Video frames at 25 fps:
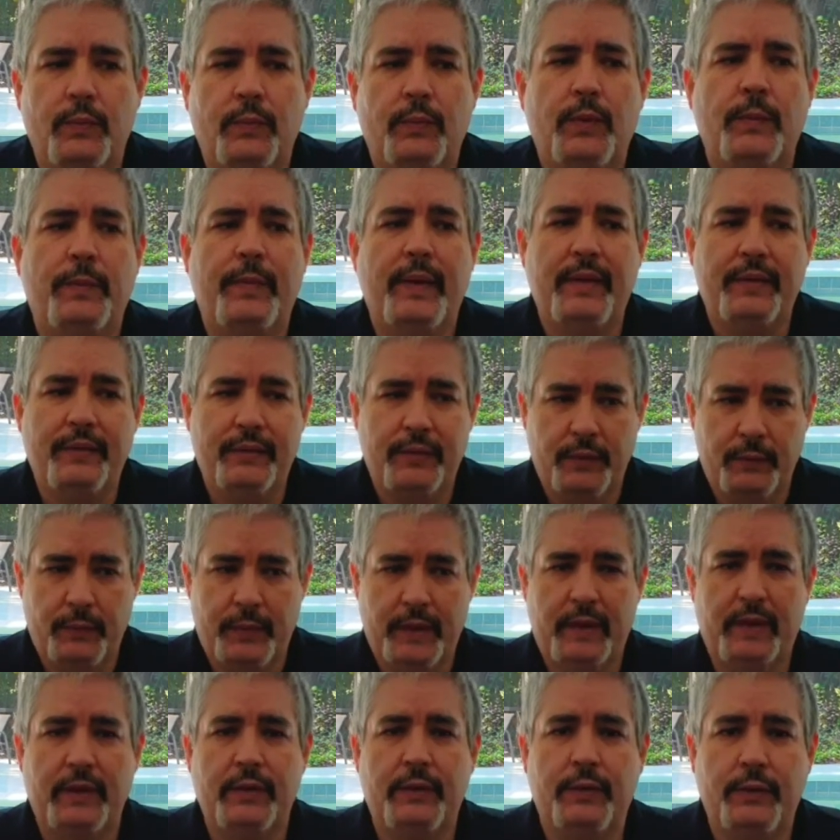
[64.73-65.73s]
the best that
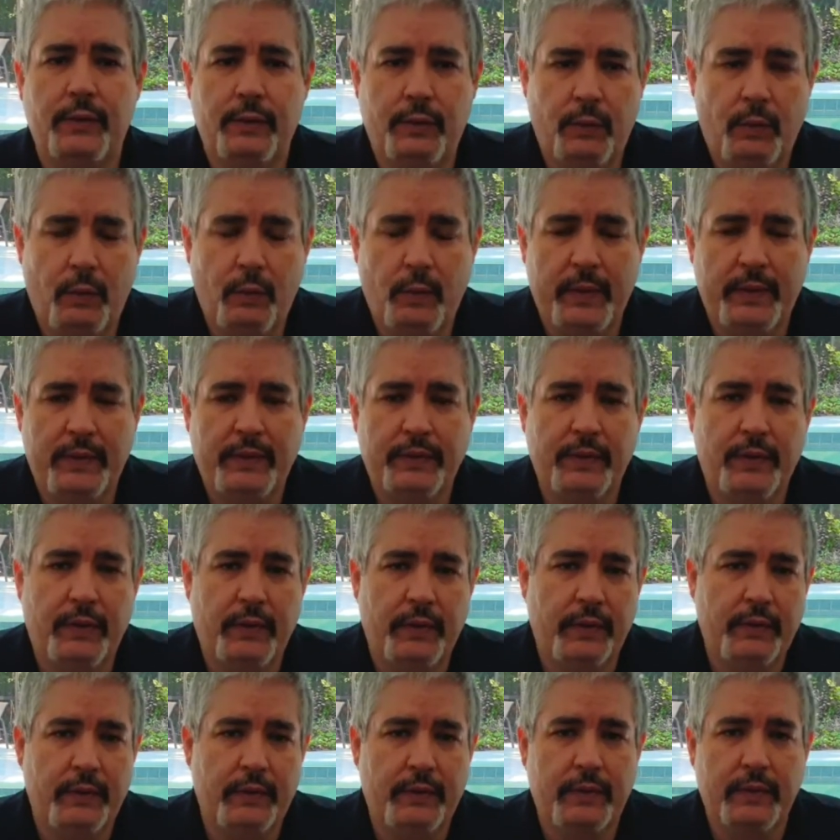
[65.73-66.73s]
we can do when we
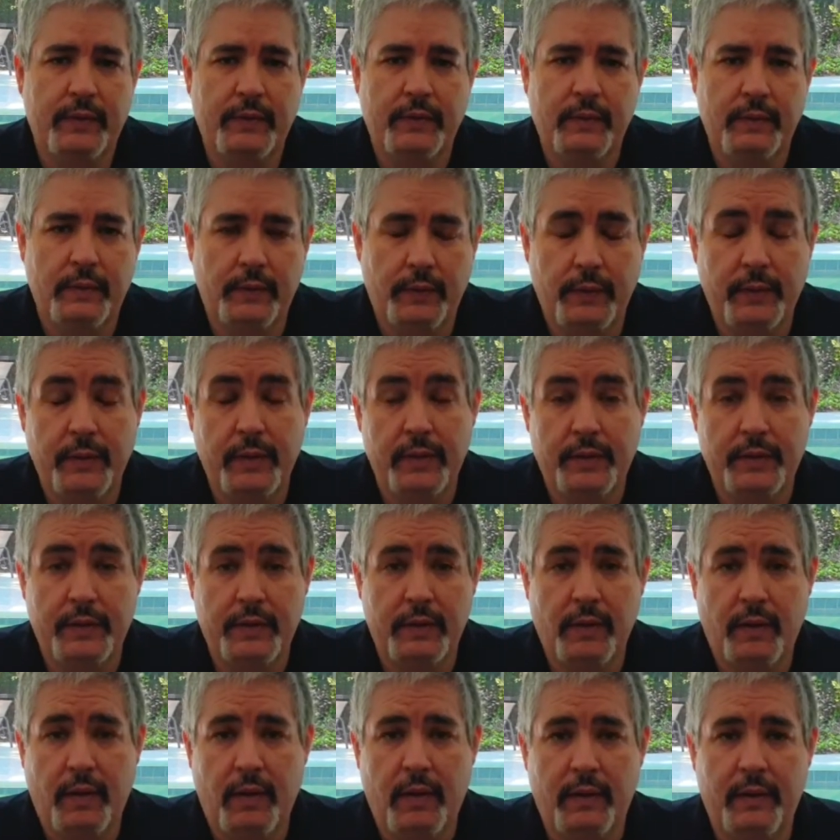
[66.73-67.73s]
start learning
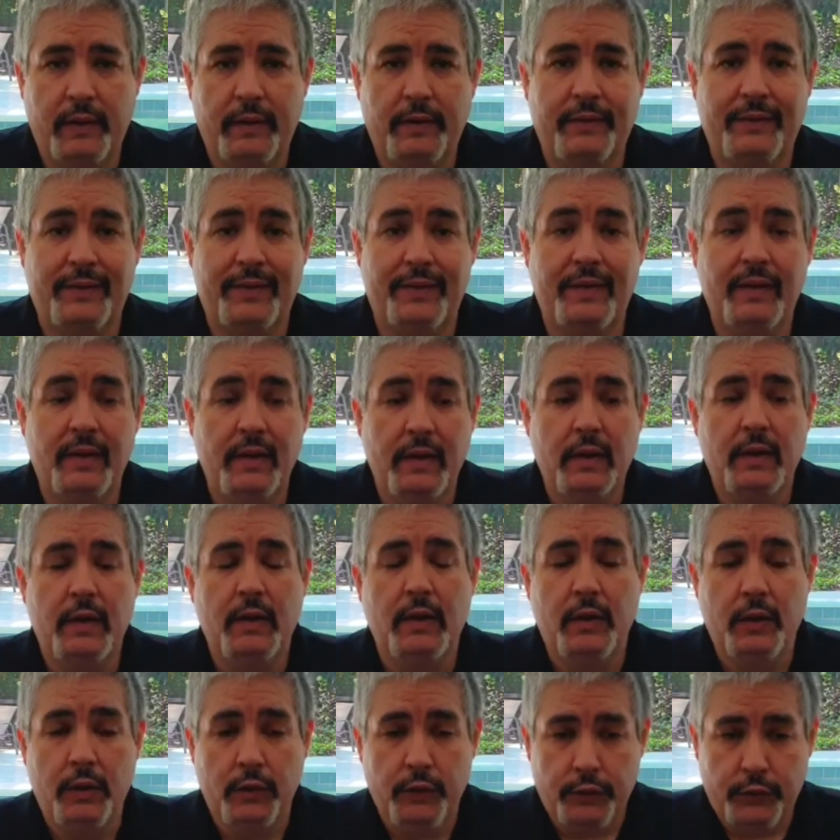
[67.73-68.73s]
Qigong is to
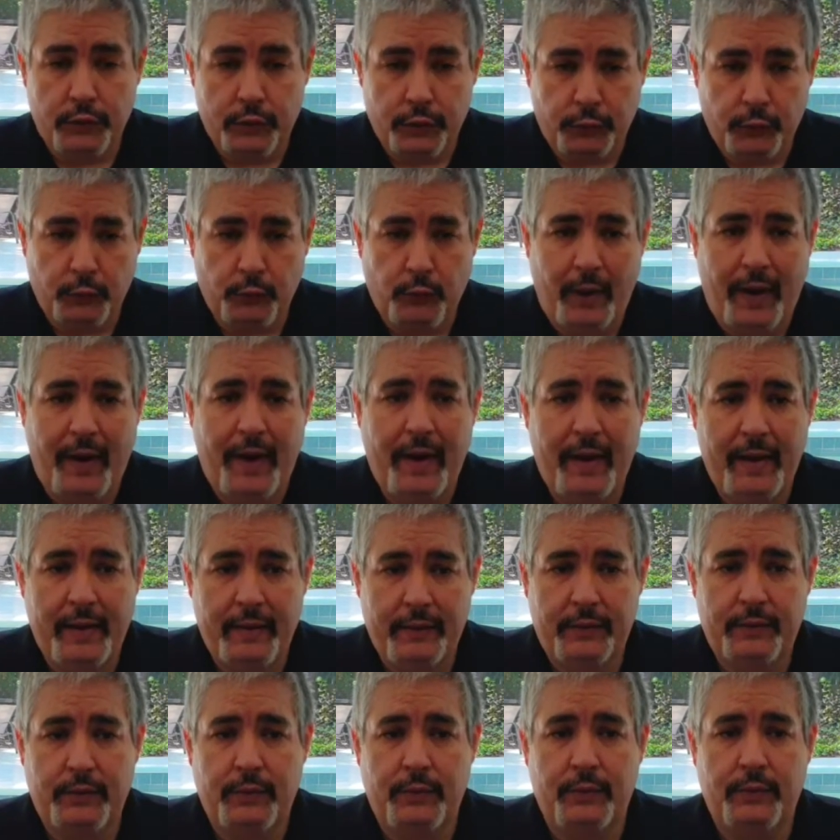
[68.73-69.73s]

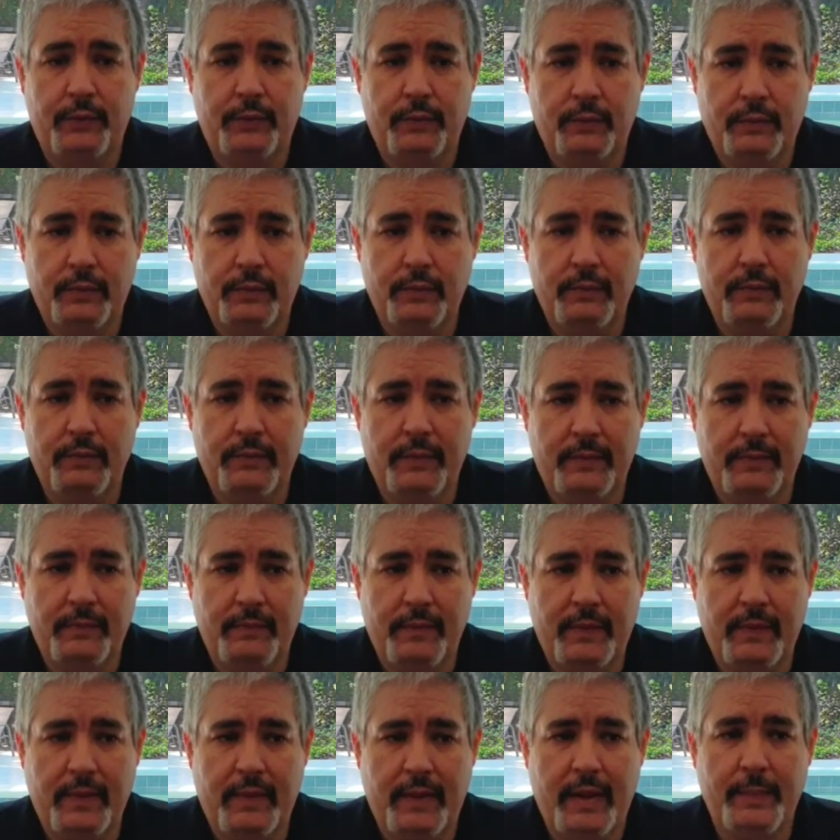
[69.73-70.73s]
try to
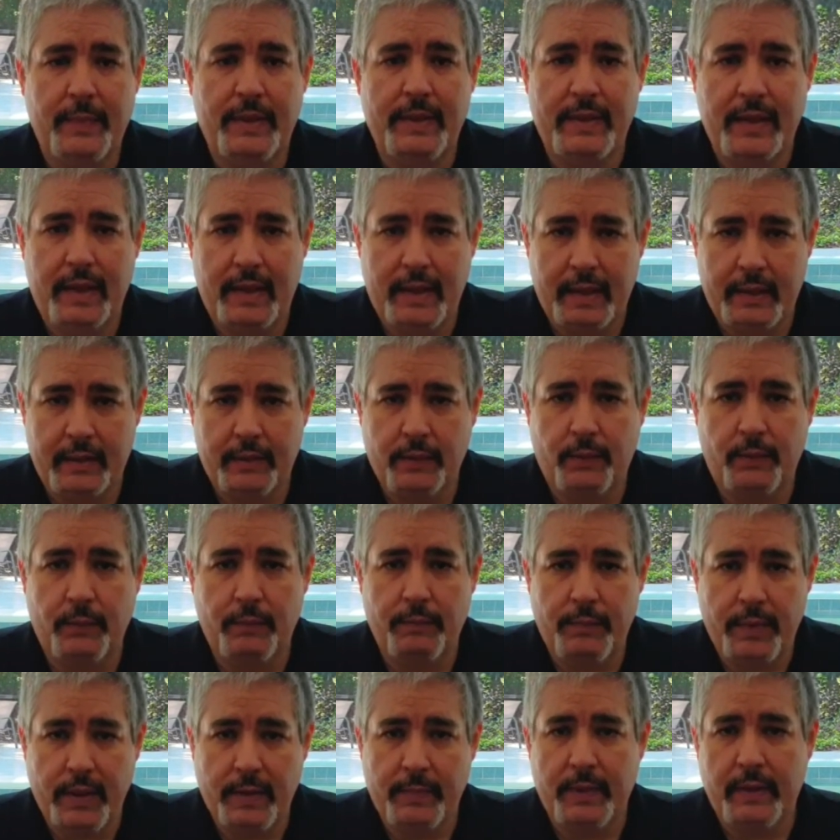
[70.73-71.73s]
imitate or
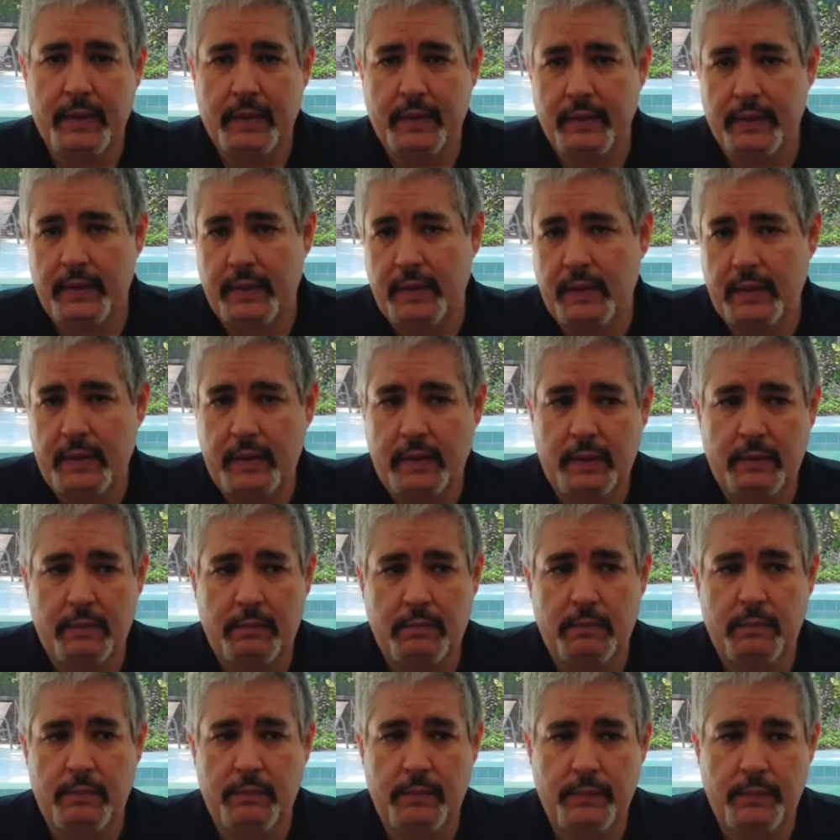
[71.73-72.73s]
mimic
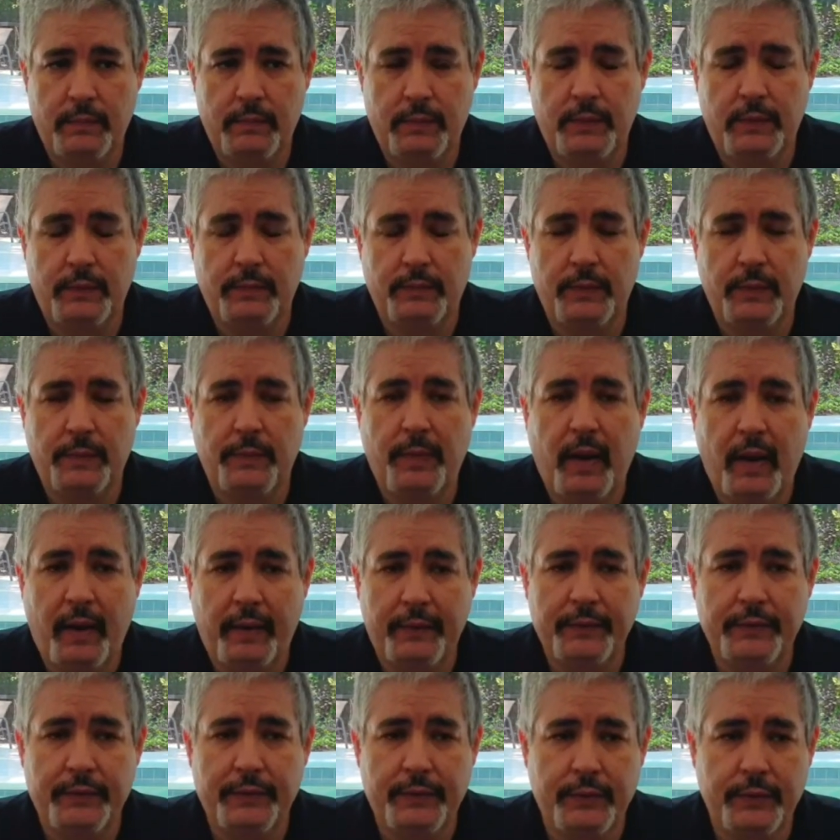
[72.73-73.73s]
the
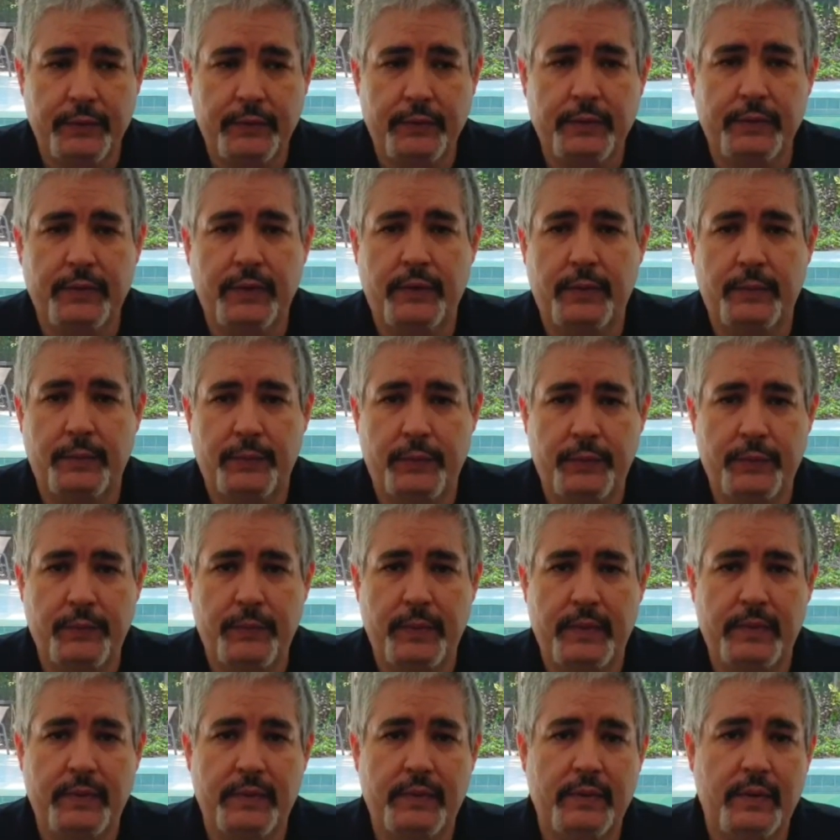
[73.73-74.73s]
postures and the
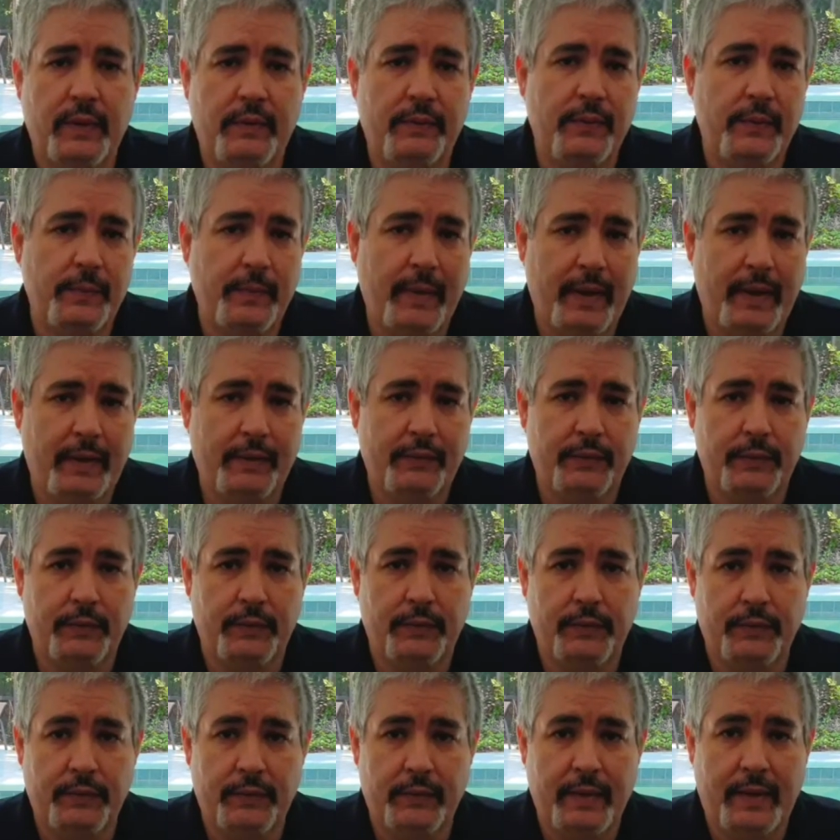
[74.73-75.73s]
movements of the
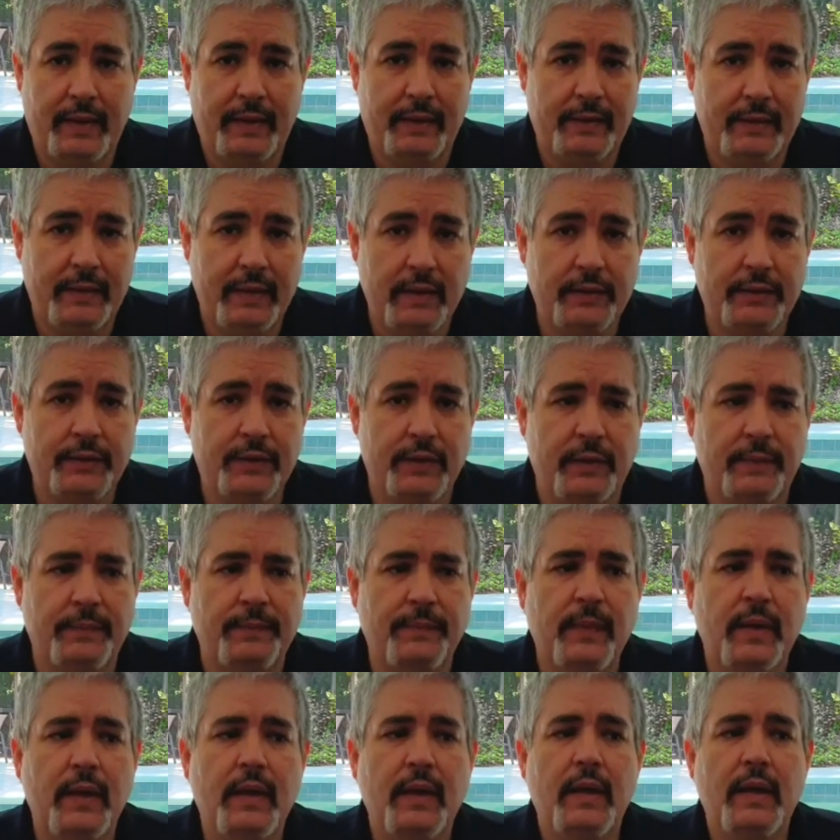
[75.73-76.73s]
masters that teach
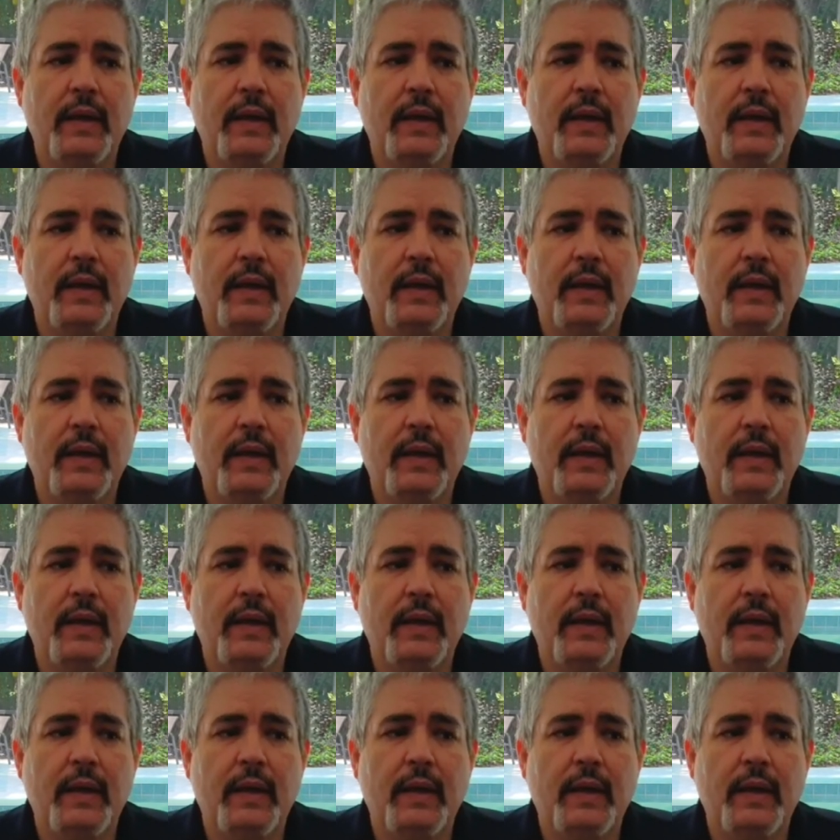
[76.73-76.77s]
it.